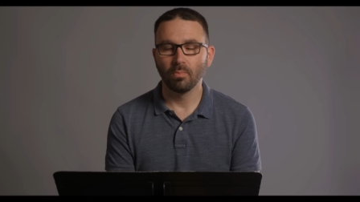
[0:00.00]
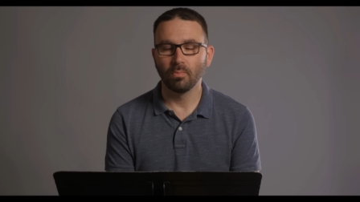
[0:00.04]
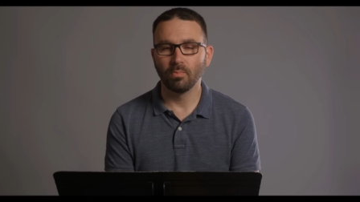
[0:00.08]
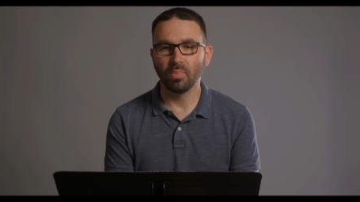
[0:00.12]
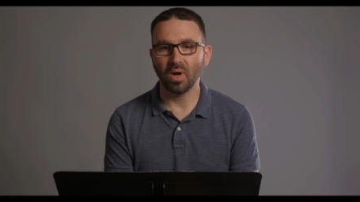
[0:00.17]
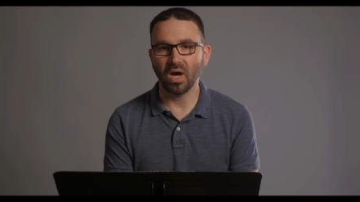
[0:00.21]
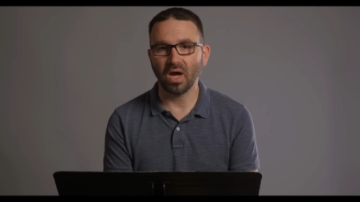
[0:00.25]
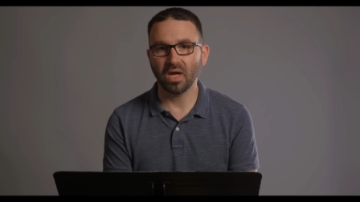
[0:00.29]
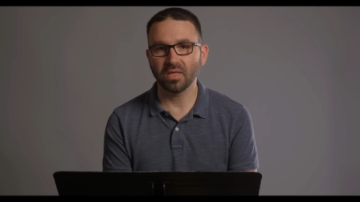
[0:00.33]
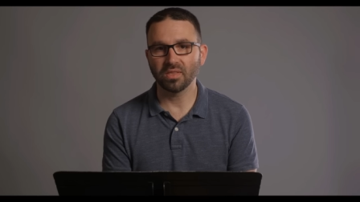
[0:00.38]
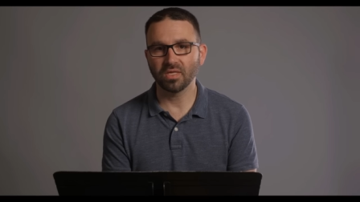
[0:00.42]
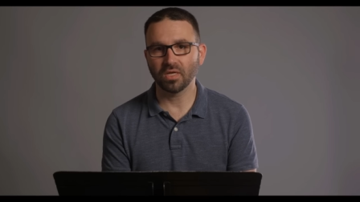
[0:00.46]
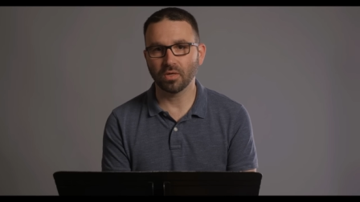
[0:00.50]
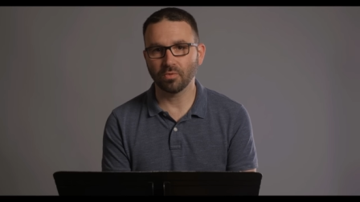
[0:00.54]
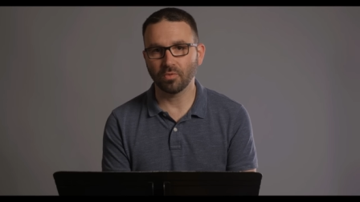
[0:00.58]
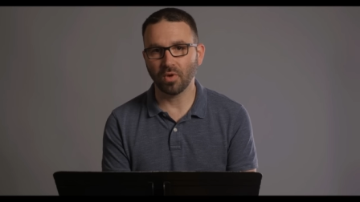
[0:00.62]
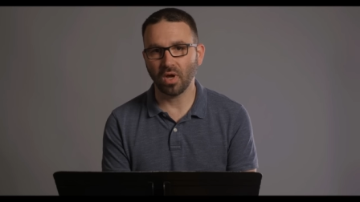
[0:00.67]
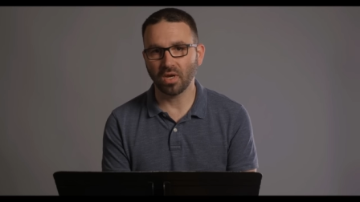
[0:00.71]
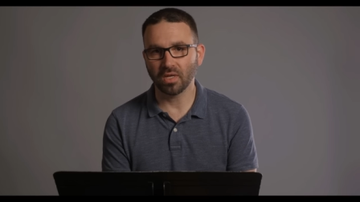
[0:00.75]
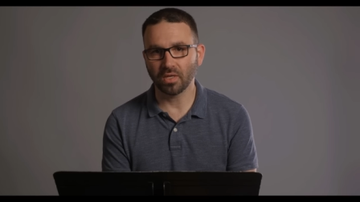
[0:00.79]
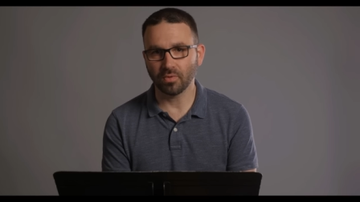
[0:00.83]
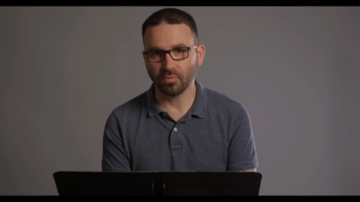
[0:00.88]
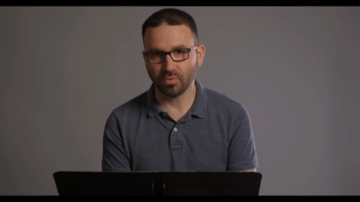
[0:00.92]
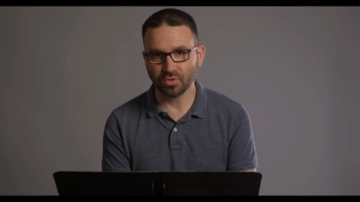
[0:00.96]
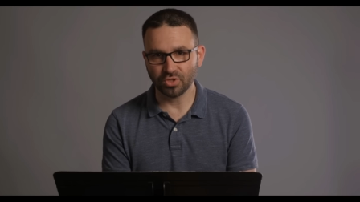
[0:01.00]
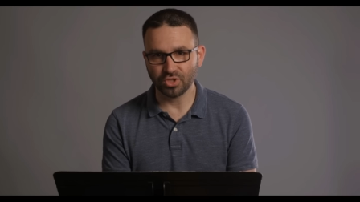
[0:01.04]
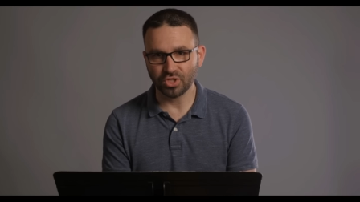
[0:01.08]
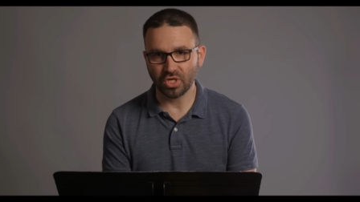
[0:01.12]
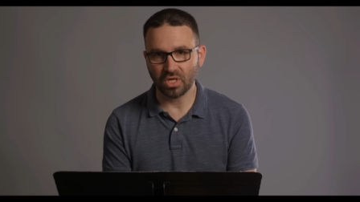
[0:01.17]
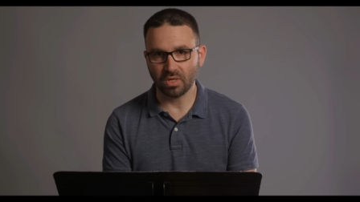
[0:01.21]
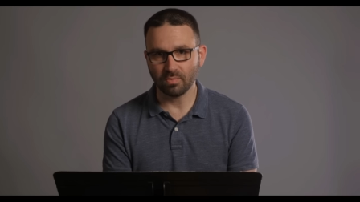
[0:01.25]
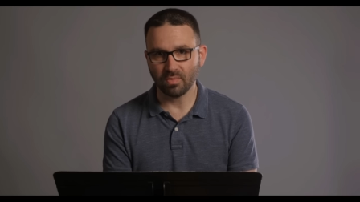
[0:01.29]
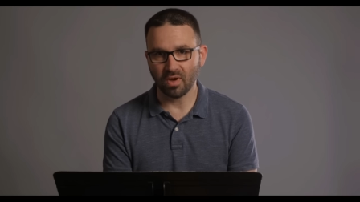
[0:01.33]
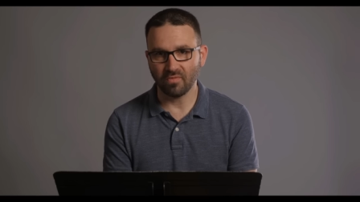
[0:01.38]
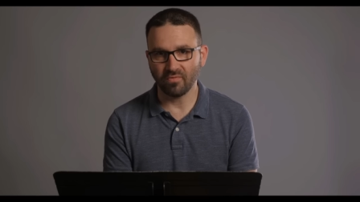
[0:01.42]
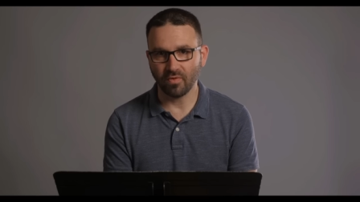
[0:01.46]
by the Iranian
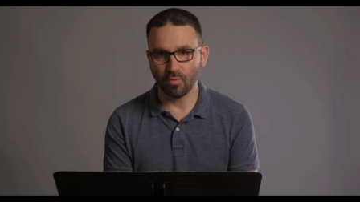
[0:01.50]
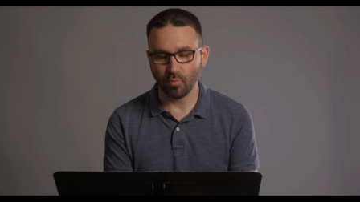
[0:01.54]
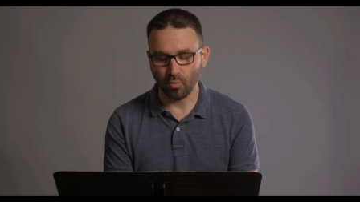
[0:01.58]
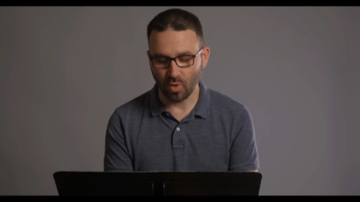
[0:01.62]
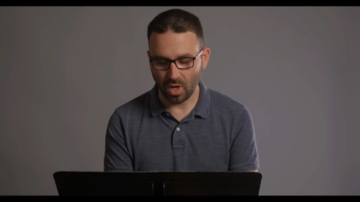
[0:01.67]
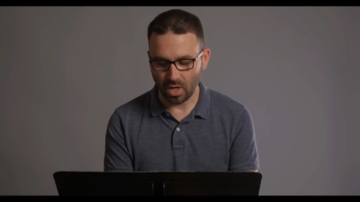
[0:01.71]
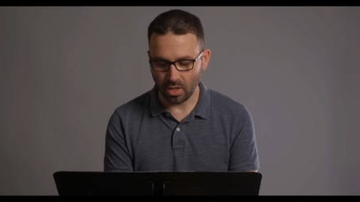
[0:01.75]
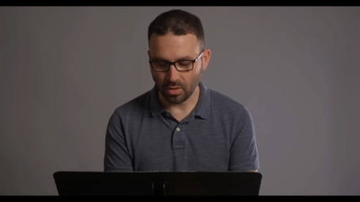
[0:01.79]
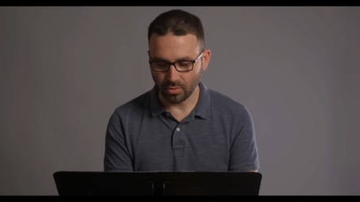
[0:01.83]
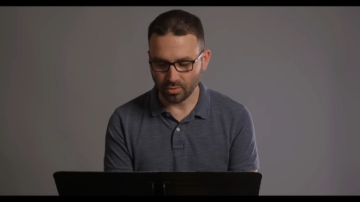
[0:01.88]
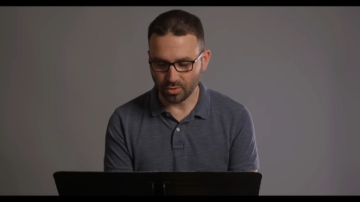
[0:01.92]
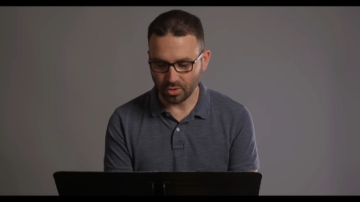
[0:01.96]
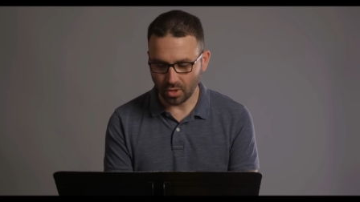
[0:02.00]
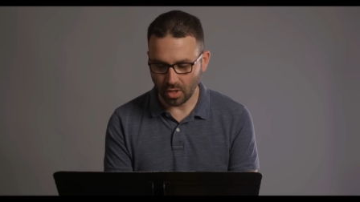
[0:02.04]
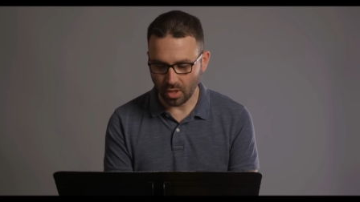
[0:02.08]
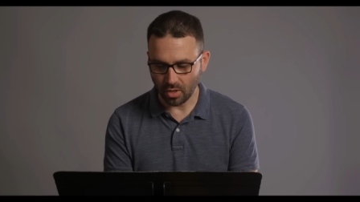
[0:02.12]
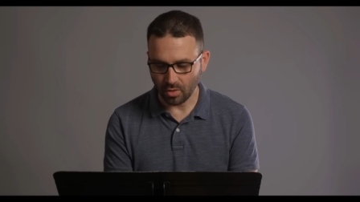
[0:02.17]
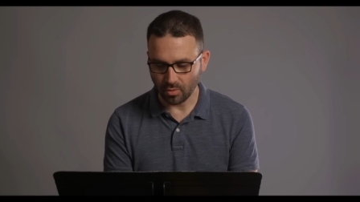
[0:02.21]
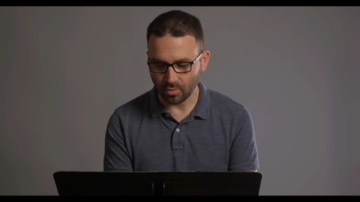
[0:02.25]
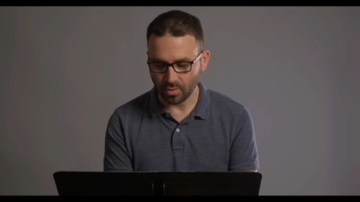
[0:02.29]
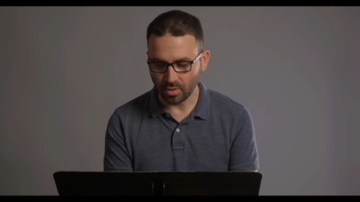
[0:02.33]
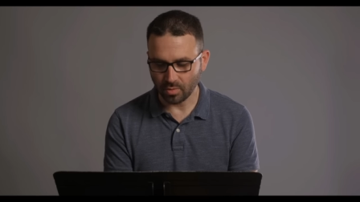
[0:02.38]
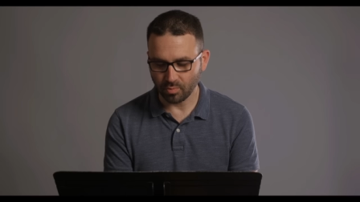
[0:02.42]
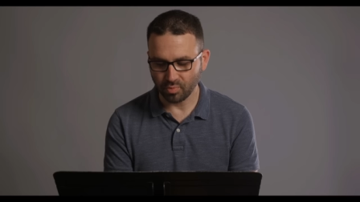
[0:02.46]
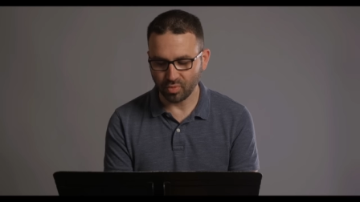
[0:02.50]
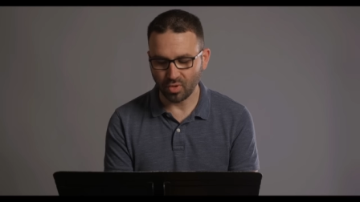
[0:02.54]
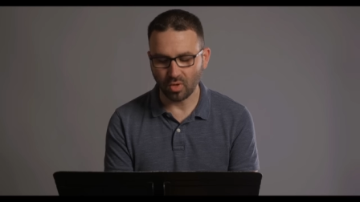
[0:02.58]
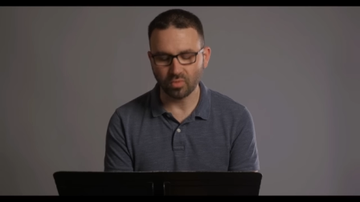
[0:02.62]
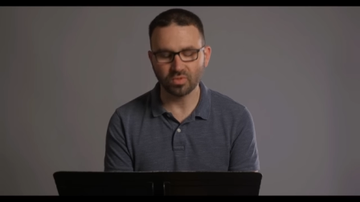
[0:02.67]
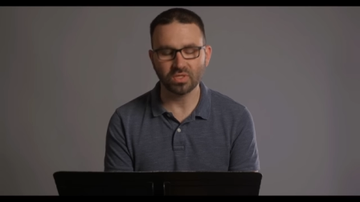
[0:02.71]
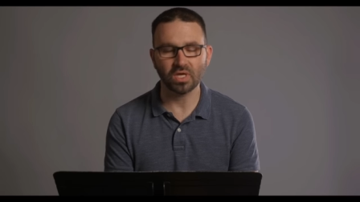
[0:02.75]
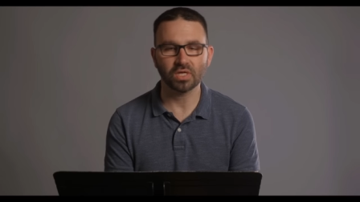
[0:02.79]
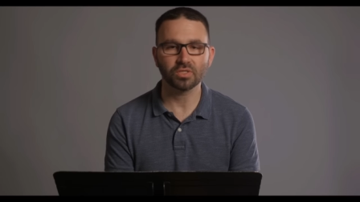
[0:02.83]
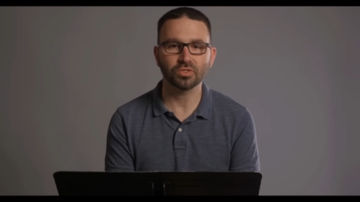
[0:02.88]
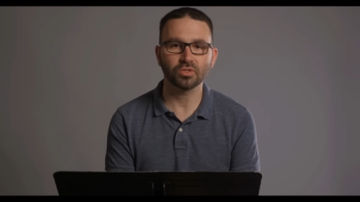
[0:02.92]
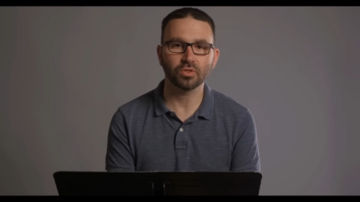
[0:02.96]
regime of a well known
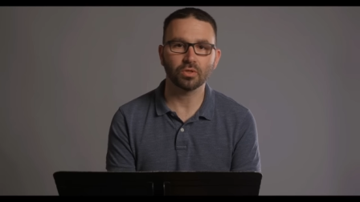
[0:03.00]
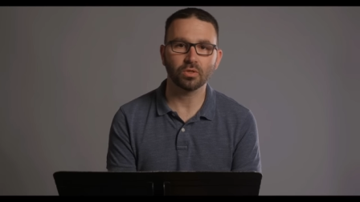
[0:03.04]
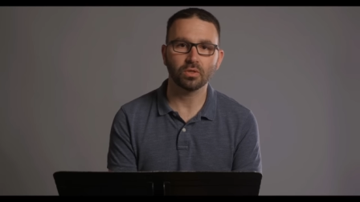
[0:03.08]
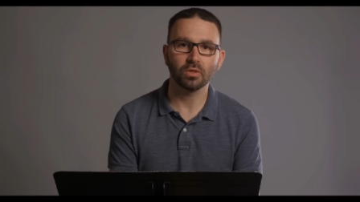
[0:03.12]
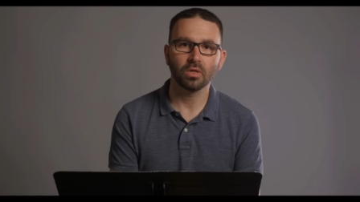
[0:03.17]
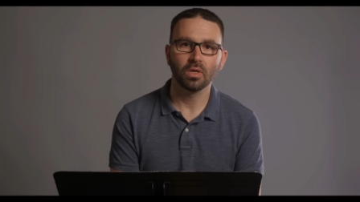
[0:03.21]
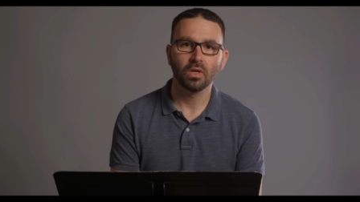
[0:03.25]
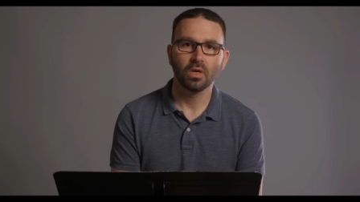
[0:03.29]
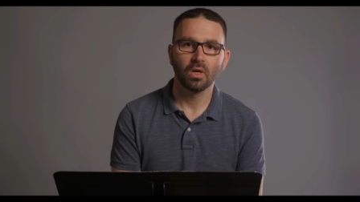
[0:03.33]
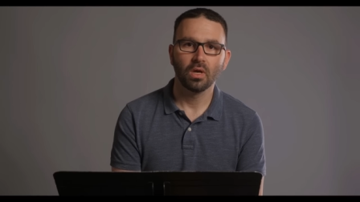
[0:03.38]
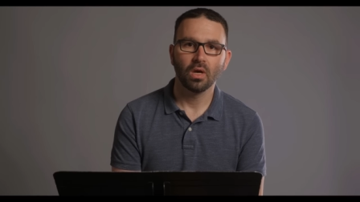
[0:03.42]
protester